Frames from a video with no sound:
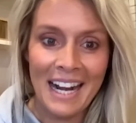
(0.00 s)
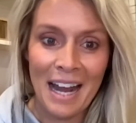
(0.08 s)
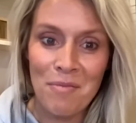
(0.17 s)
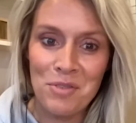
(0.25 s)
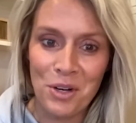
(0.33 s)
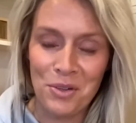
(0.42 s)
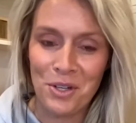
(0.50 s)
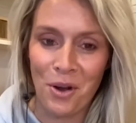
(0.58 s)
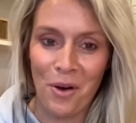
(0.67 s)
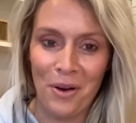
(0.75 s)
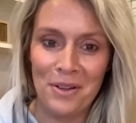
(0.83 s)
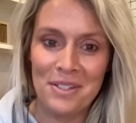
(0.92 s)
And I'm Joe's
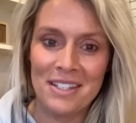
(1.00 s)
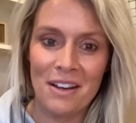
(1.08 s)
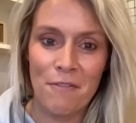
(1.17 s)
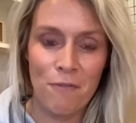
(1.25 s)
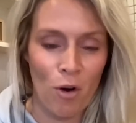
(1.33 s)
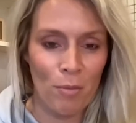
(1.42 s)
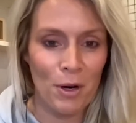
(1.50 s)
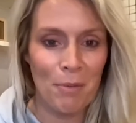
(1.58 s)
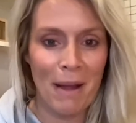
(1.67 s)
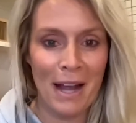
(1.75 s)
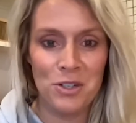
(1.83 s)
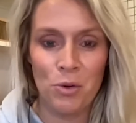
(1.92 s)
co-host, former
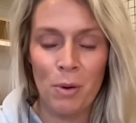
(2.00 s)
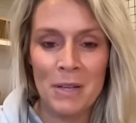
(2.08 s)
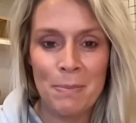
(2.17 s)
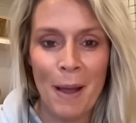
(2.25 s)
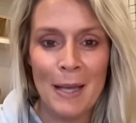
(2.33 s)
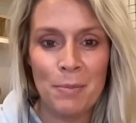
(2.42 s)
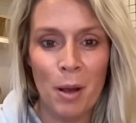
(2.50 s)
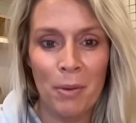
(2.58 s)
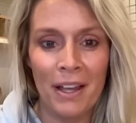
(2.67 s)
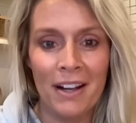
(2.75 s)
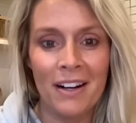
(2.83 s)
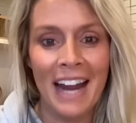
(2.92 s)
Badger women's basketball
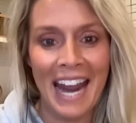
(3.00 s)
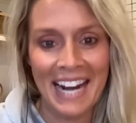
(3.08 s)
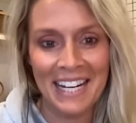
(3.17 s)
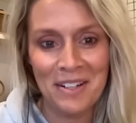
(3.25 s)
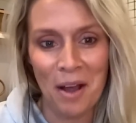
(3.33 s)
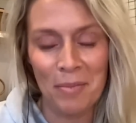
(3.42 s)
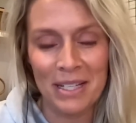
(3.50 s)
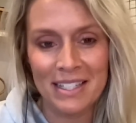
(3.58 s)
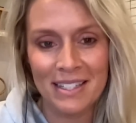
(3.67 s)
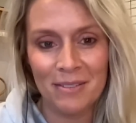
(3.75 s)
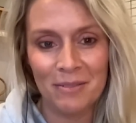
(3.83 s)
player Annie Thomas.